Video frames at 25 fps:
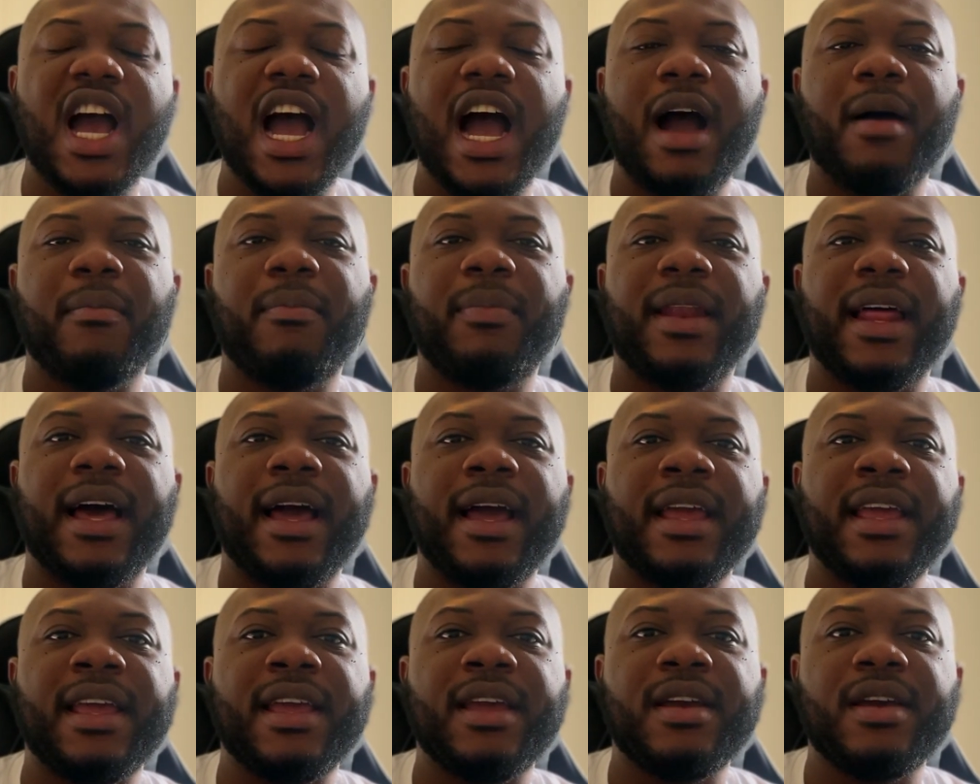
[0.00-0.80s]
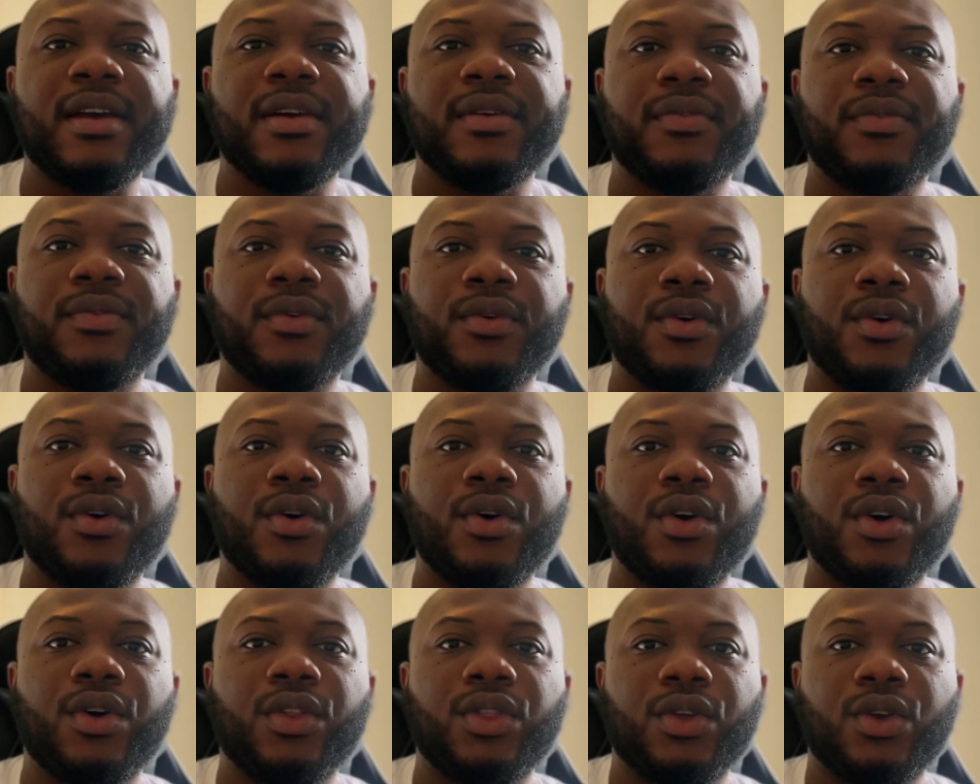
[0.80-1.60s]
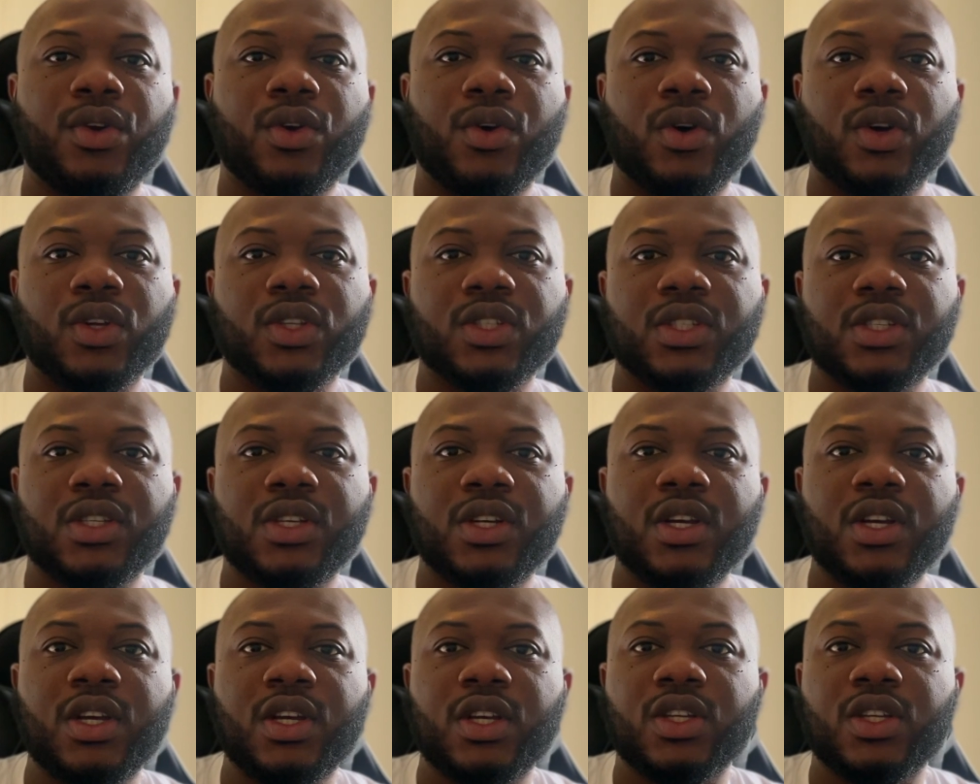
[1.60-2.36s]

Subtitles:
apply for the course.